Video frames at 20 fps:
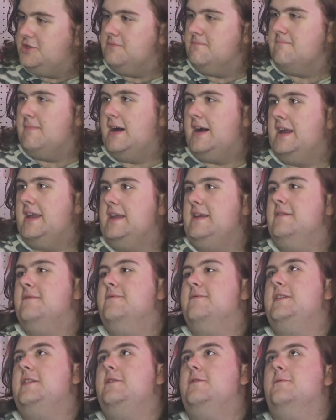my
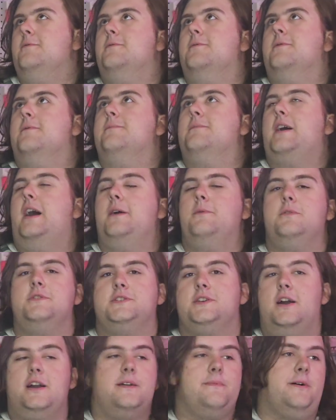view. I will
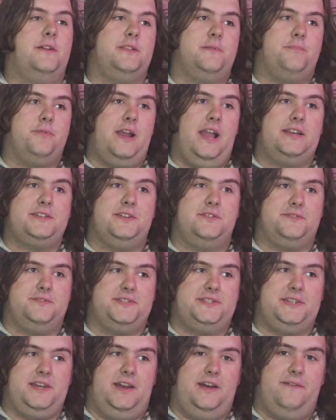talk about the practical
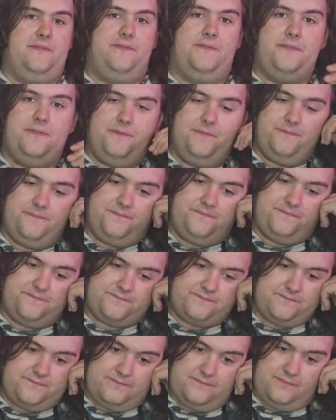stuff,
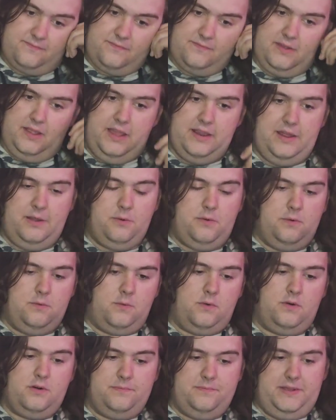and I will
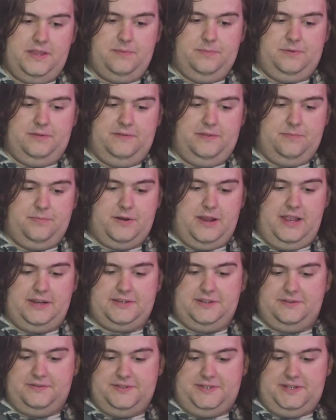warn people of the
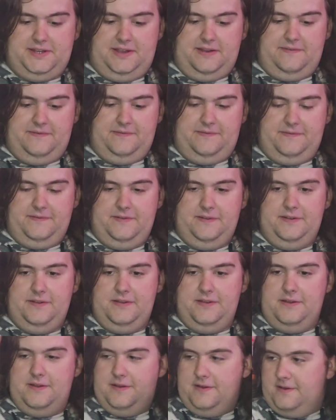practical stuff,
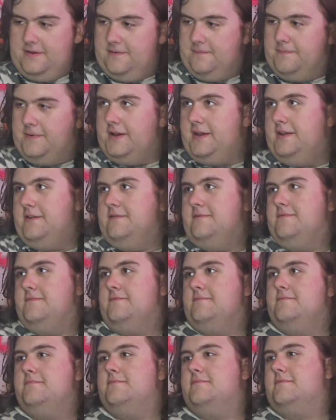but
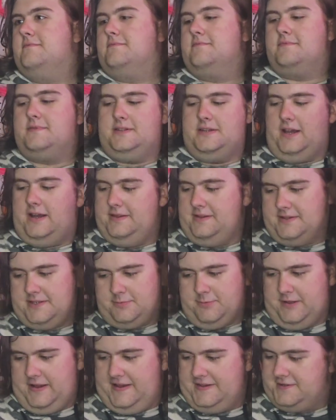God, this
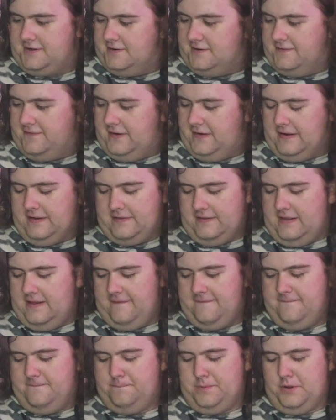blaster's fun. I
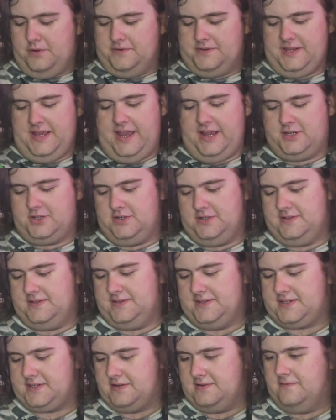love bolt
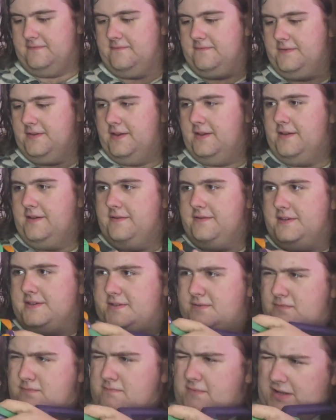actions, and
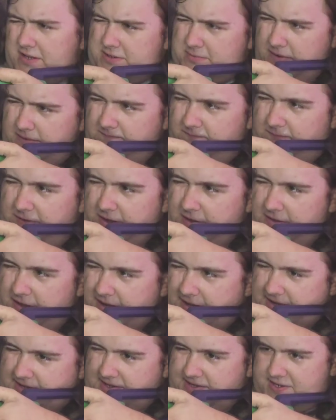this makes me feel
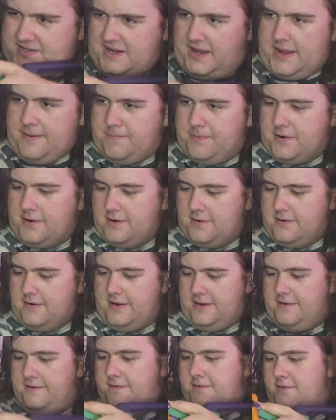like a sniper
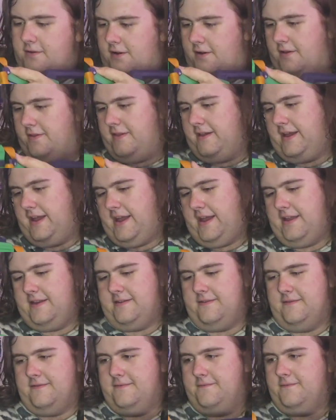and all that,
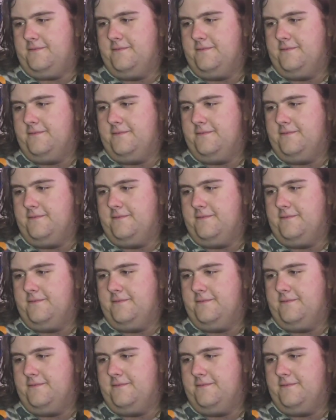and